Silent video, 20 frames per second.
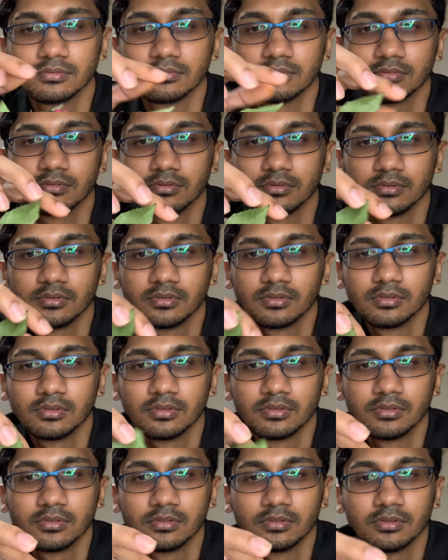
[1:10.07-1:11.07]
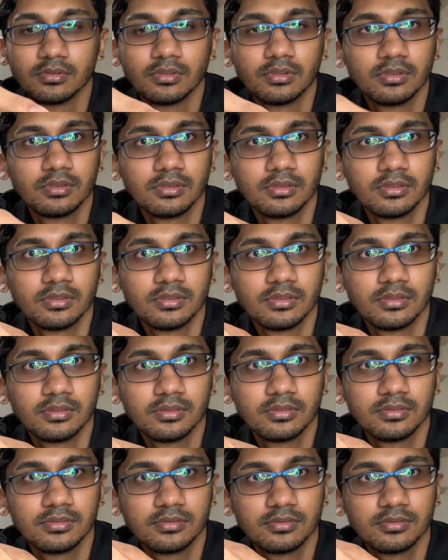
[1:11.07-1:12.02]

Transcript: Nothing is said.